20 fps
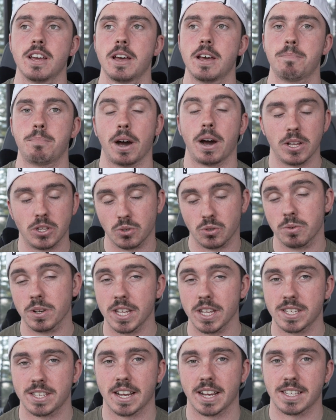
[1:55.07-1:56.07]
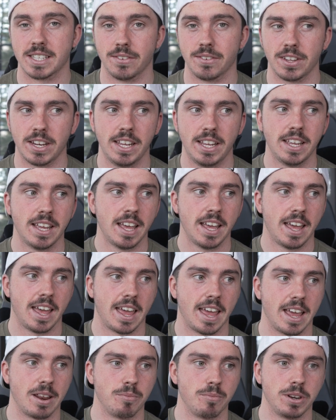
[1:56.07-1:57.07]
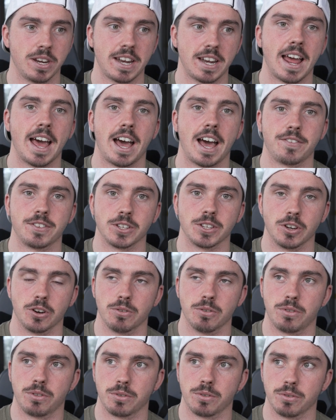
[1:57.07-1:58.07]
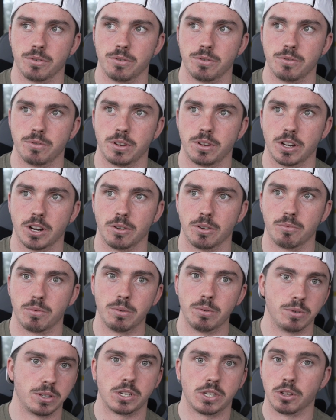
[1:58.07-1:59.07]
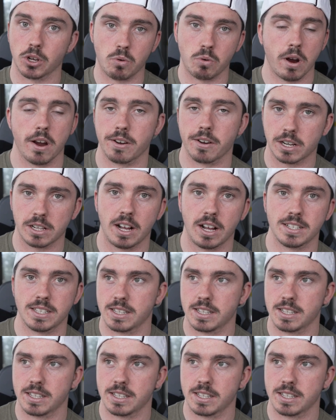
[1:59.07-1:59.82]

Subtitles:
by doing this activity. And we didn't have to go through, we were still acquiring clients at the